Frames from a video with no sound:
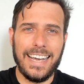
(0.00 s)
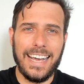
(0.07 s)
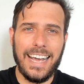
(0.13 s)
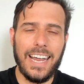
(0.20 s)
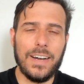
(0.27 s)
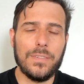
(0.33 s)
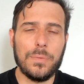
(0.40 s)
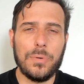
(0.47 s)

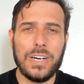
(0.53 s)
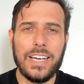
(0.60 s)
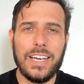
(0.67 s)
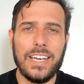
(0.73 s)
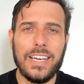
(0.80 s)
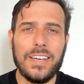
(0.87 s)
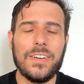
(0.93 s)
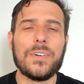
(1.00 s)
Hey
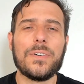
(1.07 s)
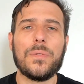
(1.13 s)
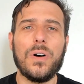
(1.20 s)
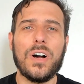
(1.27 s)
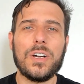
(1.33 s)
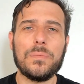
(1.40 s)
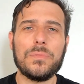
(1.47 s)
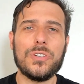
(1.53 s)
everybody,
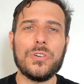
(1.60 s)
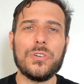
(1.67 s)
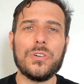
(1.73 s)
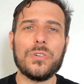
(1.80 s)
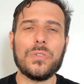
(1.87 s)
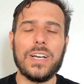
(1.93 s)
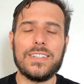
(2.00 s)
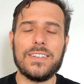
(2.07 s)
welcome
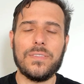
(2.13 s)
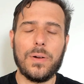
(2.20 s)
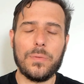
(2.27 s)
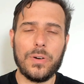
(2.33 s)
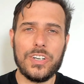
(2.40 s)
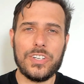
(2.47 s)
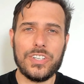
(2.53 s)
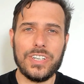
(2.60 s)
to Raising
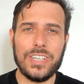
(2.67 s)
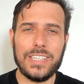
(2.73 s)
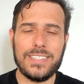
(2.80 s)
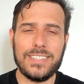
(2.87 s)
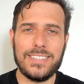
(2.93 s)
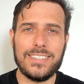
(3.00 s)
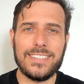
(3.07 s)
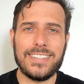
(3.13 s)

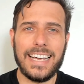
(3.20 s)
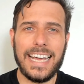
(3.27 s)
Vibrations,